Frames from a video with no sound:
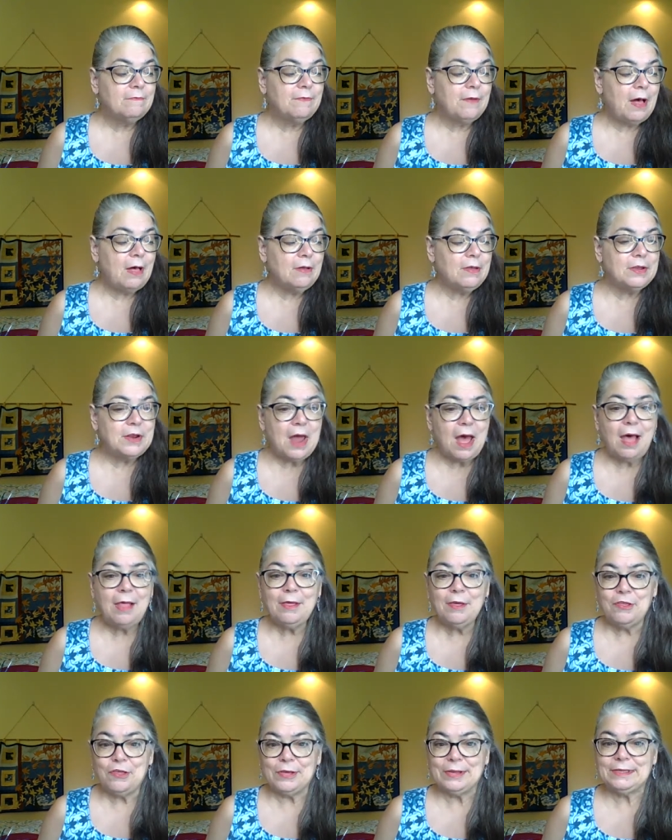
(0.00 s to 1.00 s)

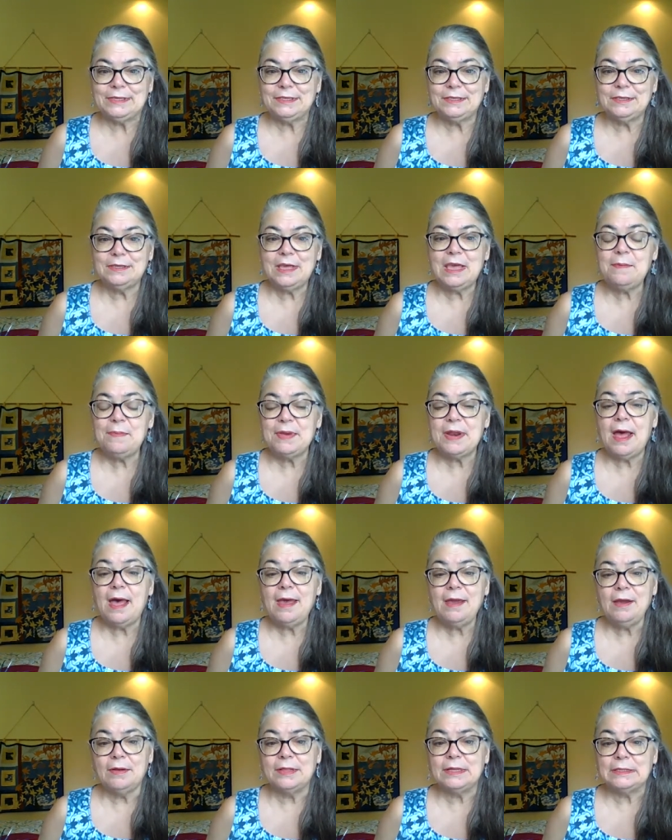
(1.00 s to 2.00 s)
Volcanologists keep an
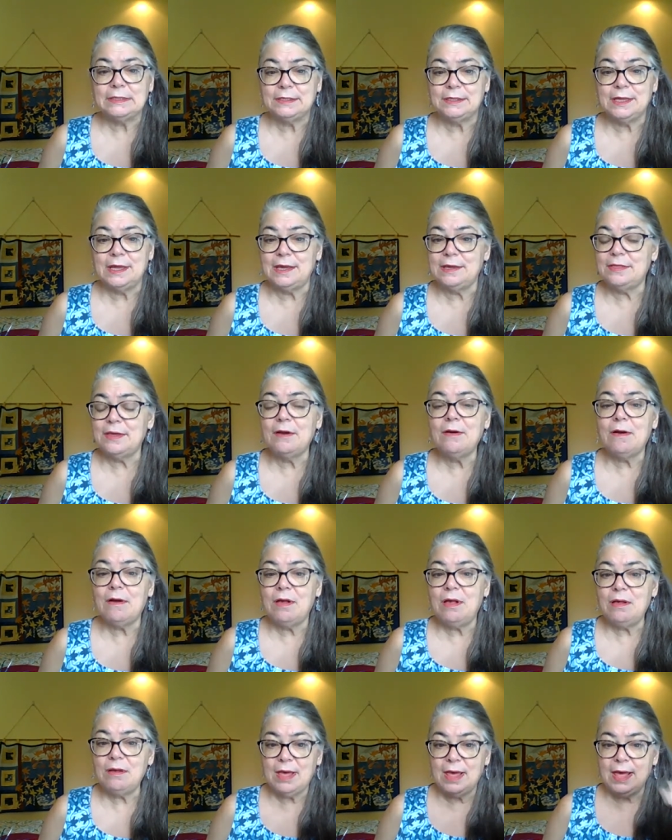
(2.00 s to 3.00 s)
eye on this thing. There are
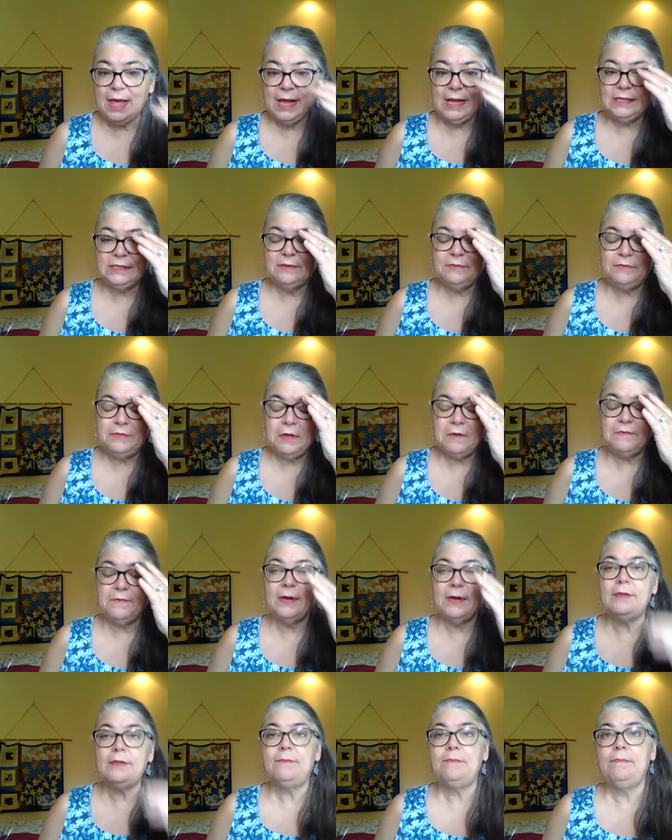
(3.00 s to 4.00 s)
all kinds of
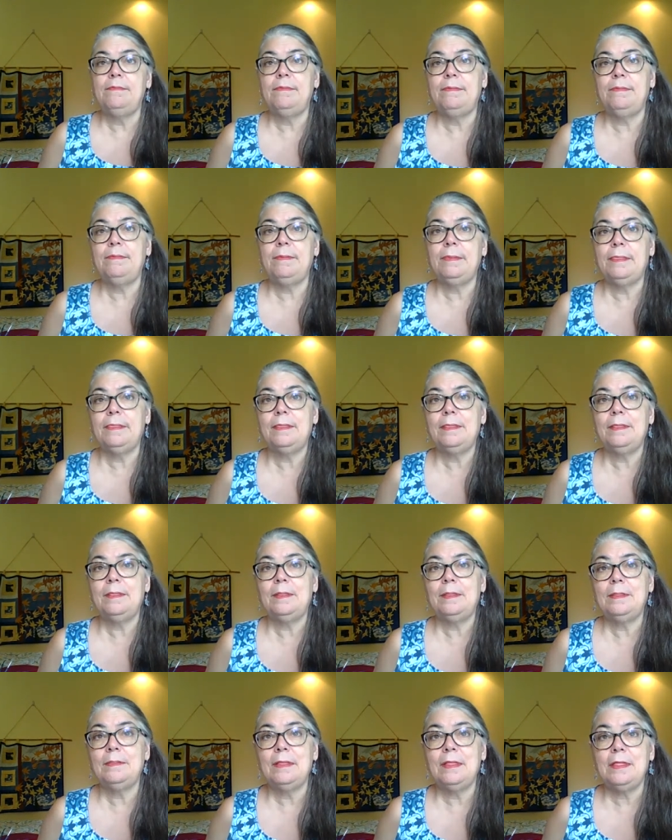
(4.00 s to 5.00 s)
different
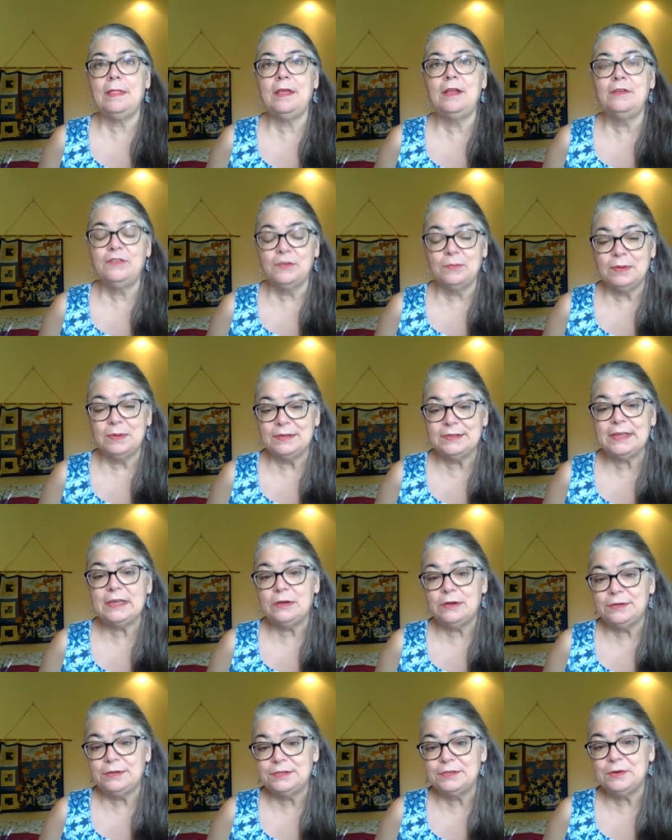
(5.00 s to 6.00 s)
instruments they
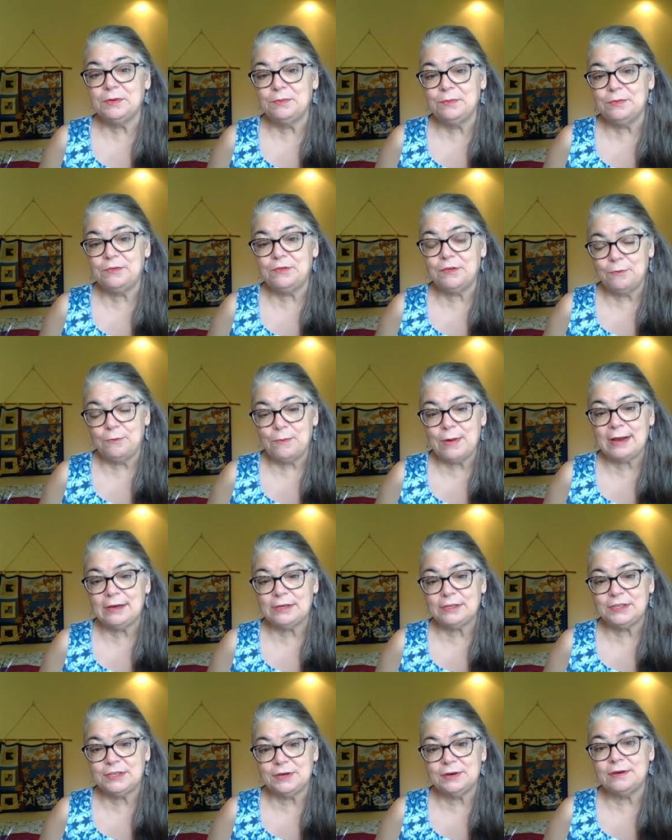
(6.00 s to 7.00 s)
use to, to
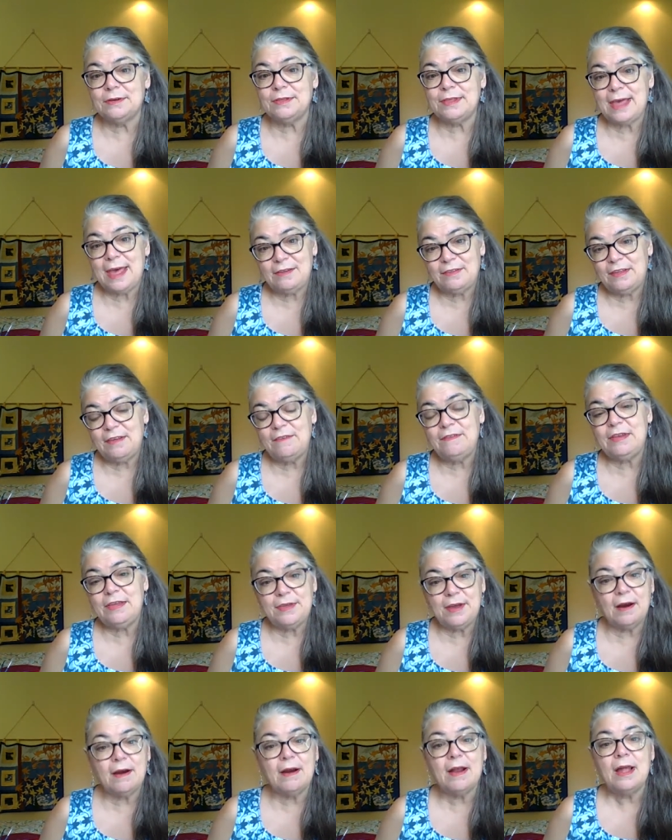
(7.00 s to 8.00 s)
register the activity
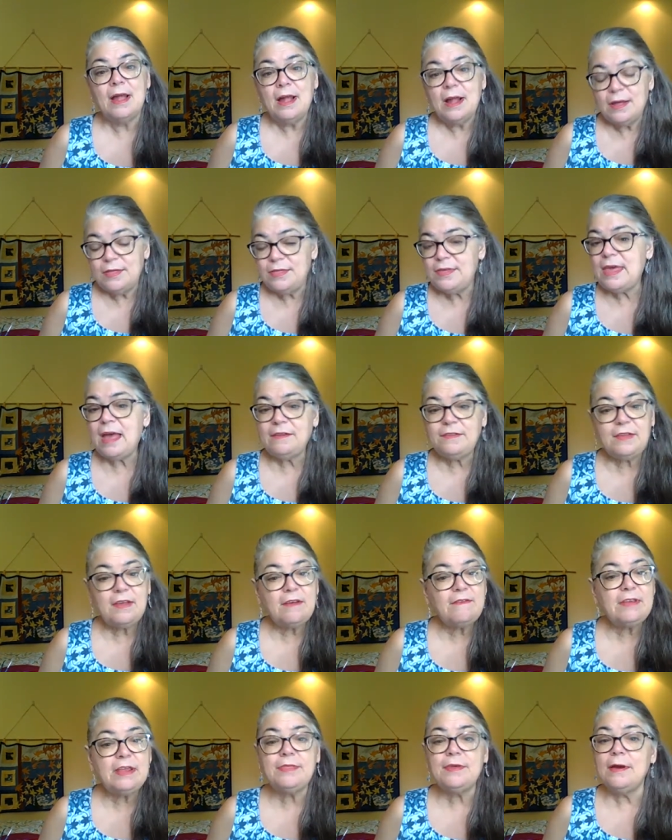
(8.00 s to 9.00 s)
there. And the
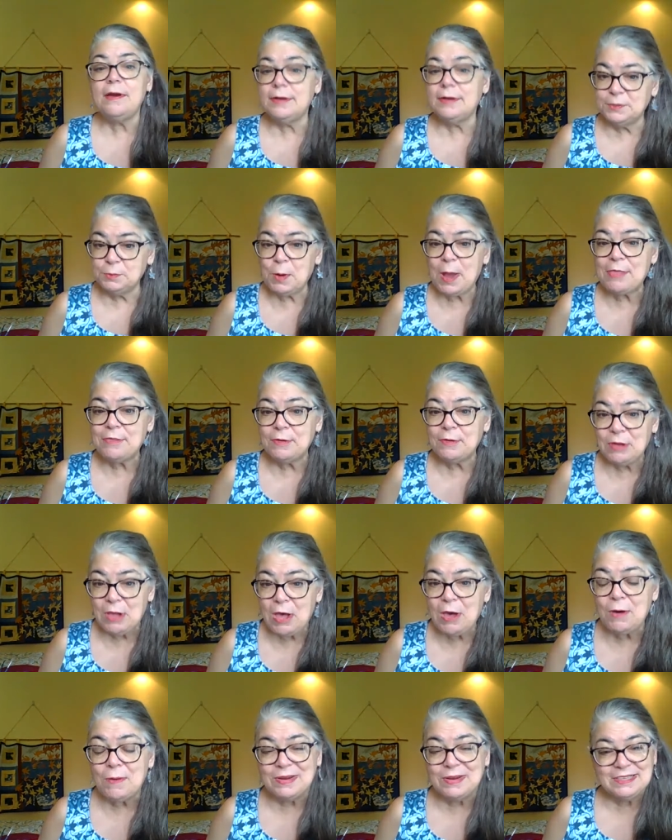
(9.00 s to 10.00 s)
activity there is rather
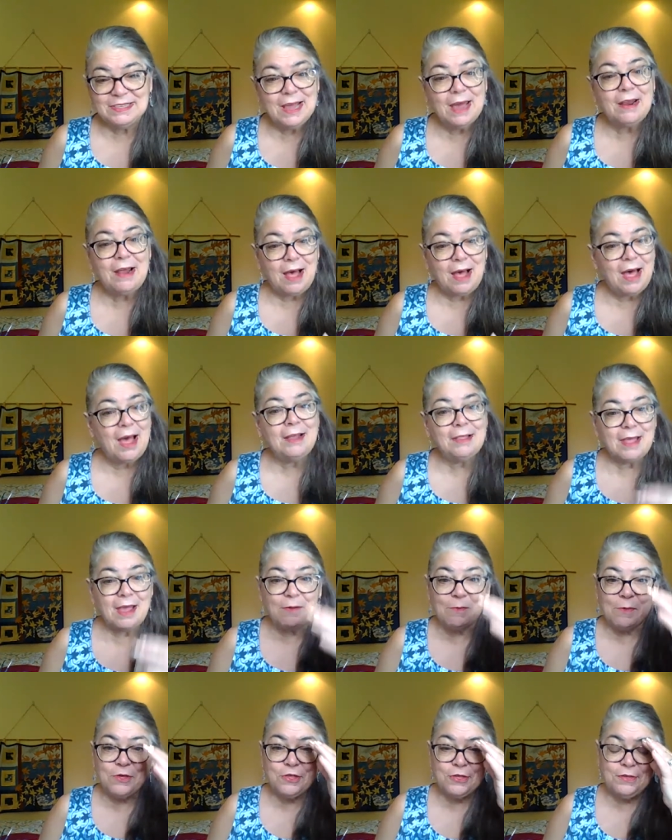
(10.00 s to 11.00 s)
low. It's not high
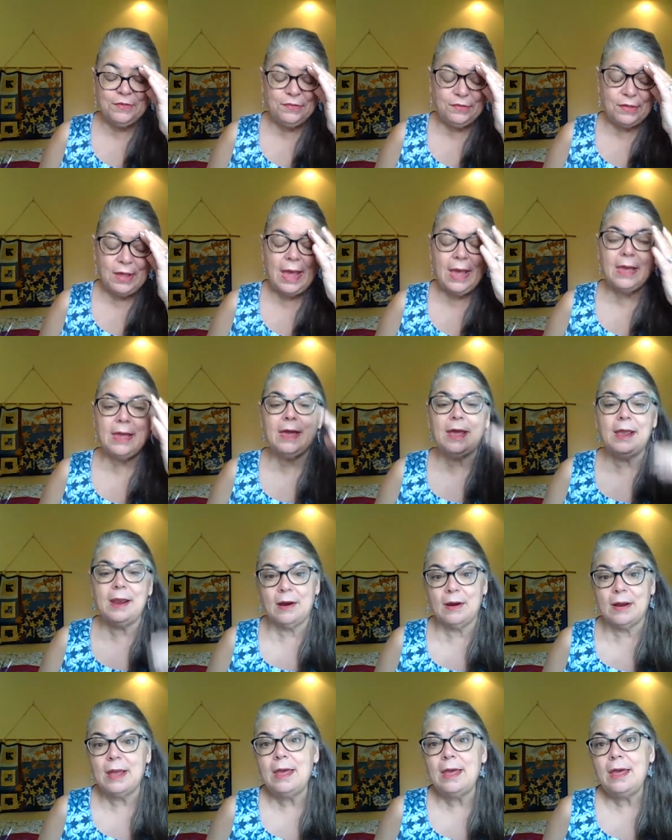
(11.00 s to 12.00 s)
like what she's saying
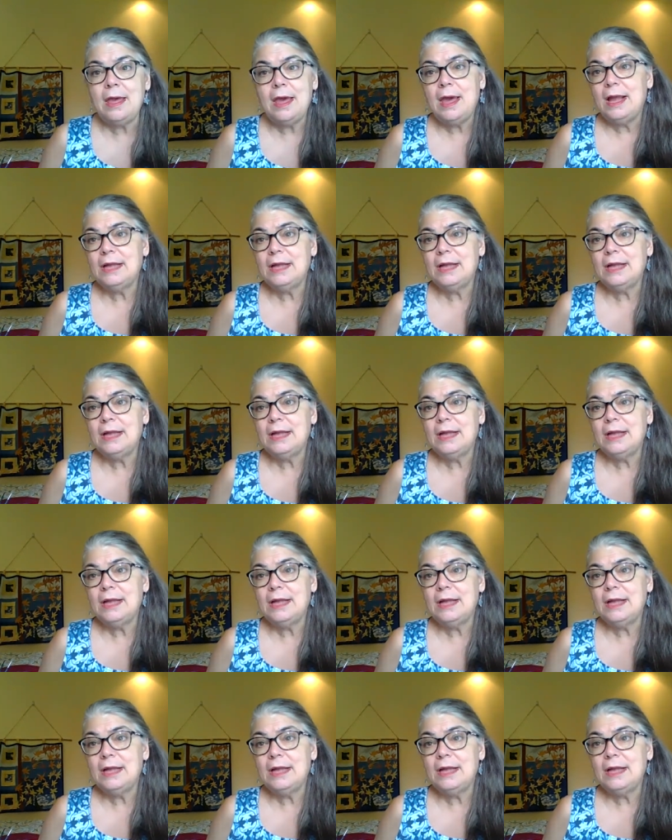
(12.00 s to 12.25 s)
here.